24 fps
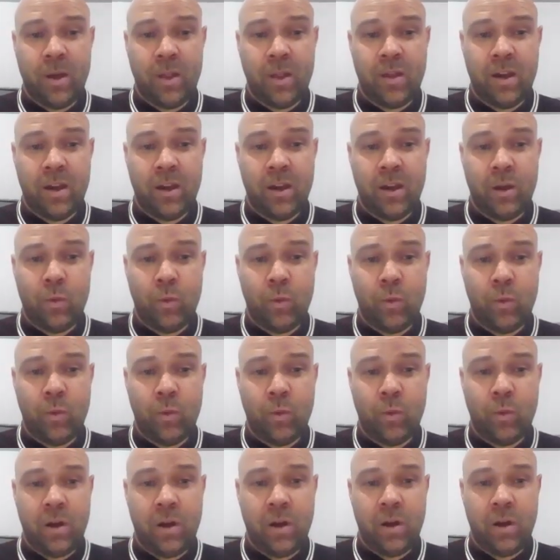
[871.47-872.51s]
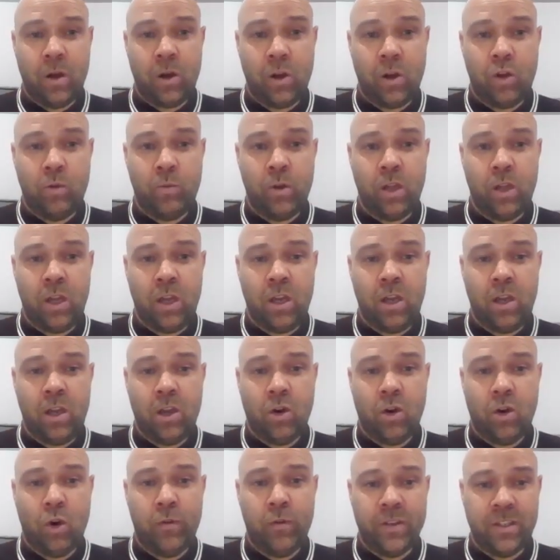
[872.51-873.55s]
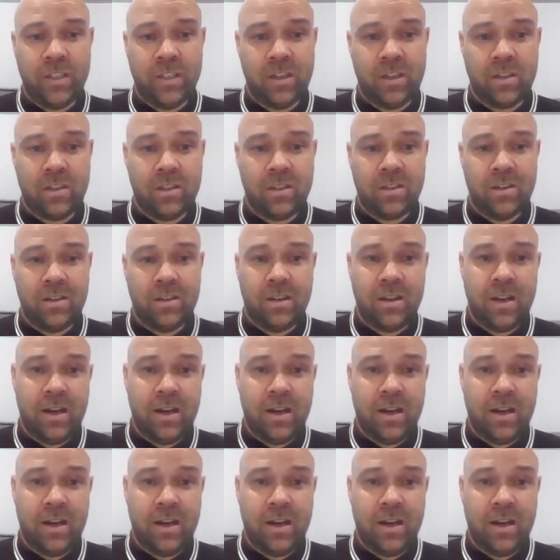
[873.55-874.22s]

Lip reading: I think, with our community officers.